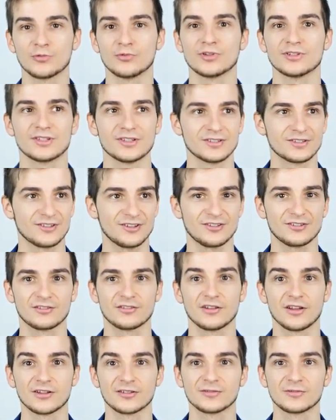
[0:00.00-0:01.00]
resistant,
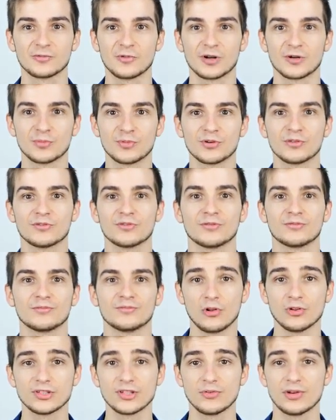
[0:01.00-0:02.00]
not waterproof.
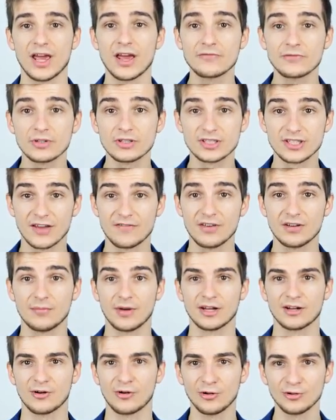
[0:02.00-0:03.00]
Also, the iPhone 7
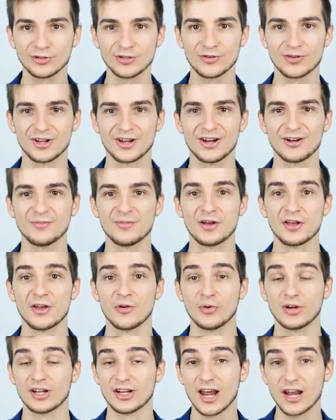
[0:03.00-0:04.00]
might also come
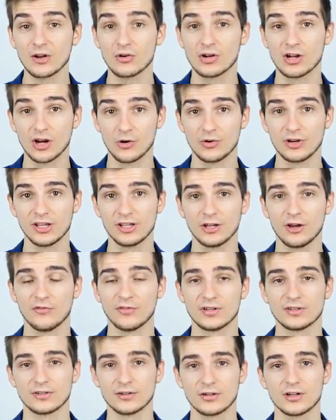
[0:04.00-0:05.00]
with a nano coating
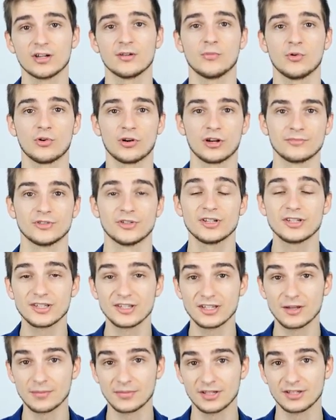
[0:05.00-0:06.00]
of the circuit board. So this
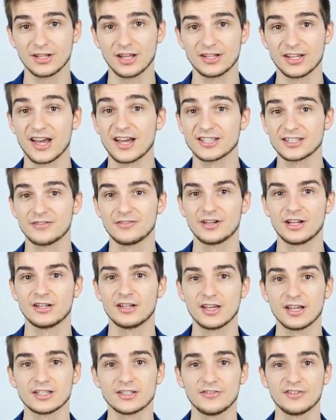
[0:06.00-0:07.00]
is something that the S7
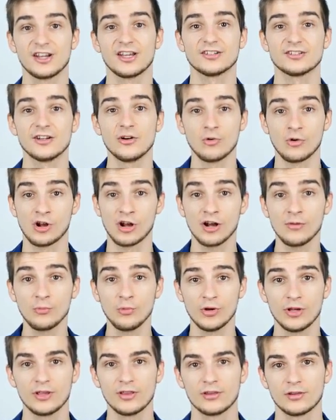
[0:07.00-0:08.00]
and the S7 Edge don't
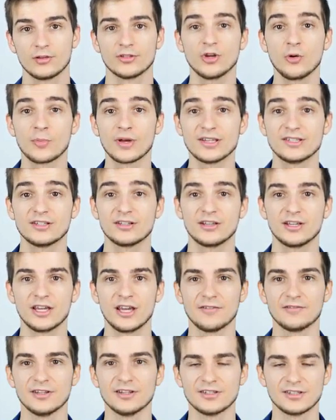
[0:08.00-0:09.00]
come with. So
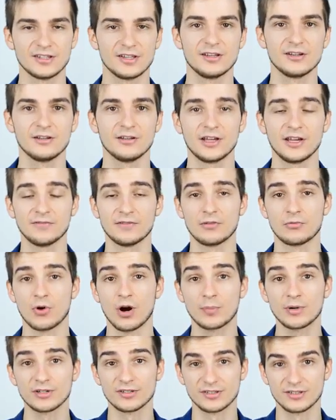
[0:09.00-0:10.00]
basically, if the
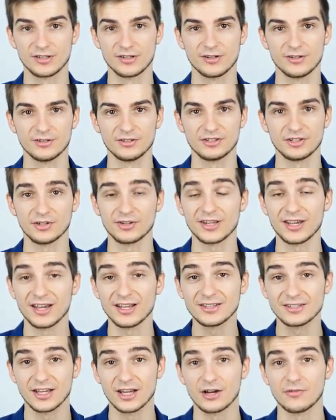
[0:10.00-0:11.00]
rubber seals on the
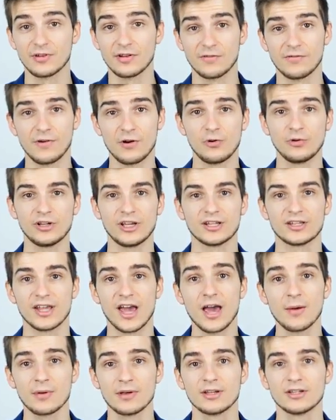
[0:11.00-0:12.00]
inside of the phone get
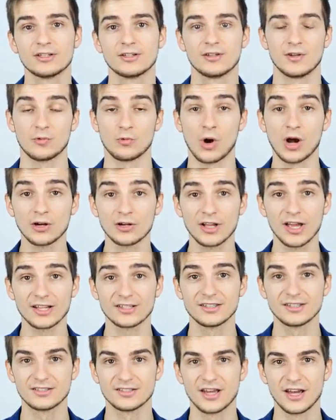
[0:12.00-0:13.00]
damaged and water
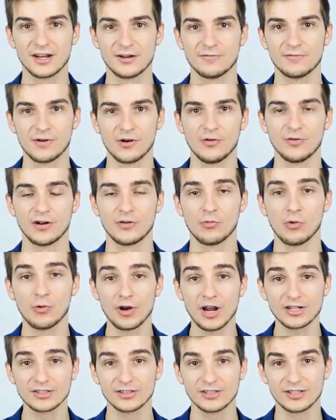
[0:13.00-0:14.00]
gets inside the phone, it
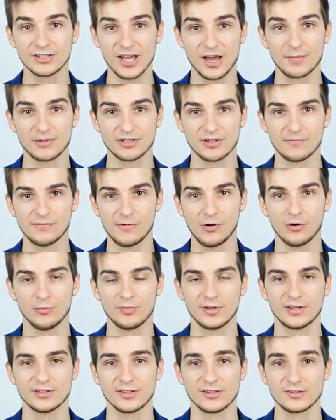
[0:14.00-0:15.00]
won't actually damage the
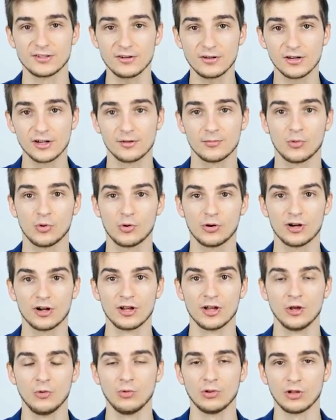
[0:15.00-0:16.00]
phone because the circuit
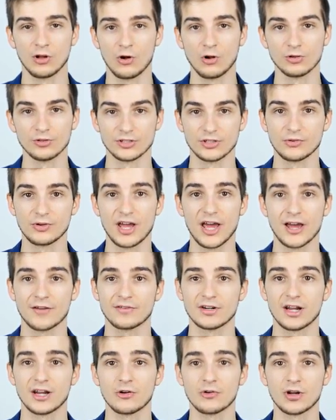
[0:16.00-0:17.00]
board will also
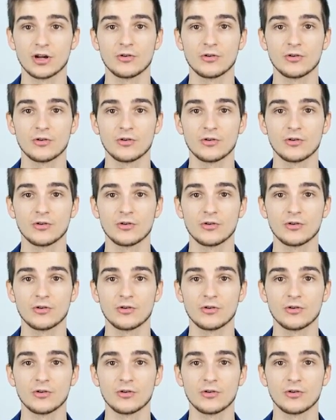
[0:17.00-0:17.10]
have a nano